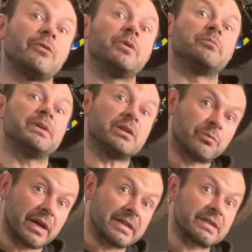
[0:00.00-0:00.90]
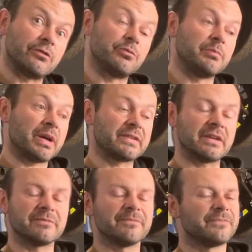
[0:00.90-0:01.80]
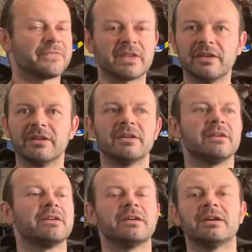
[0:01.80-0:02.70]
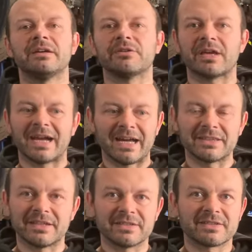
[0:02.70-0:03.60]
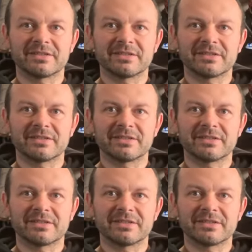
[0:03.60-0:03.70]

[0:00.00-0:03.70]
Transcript: if I went big bikes, it would be better. It's, an, it's